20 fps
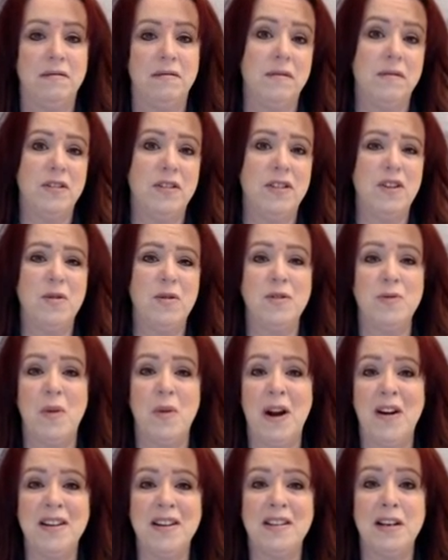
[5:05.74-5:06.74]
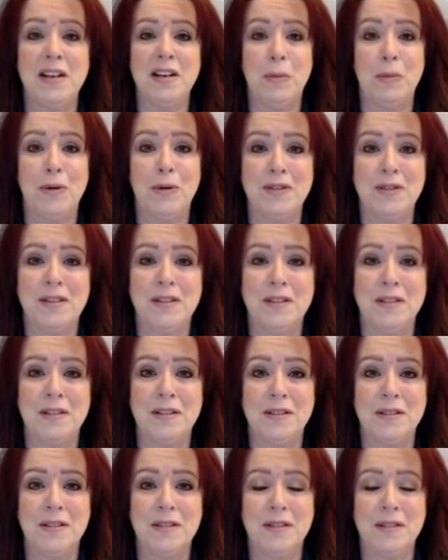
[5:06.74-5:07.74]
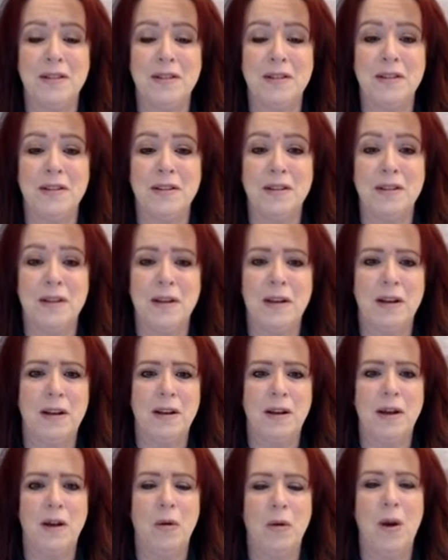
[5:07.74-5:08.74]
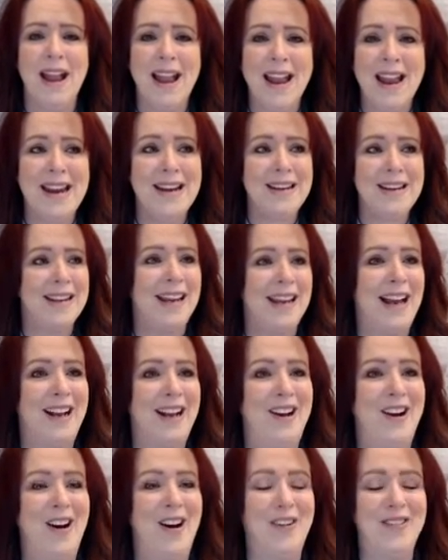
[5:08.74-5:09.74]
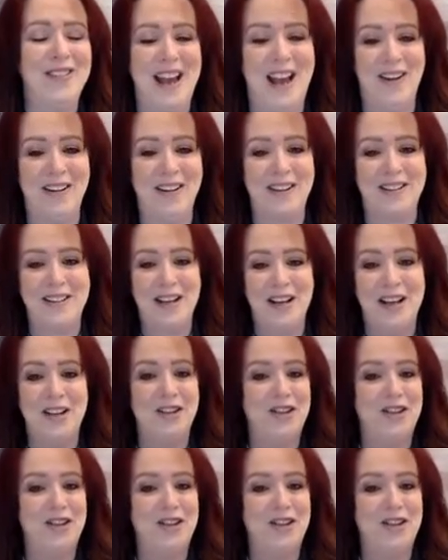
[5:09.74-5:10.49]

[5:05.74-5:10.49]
she was wearing slippers. "Wait," I called out as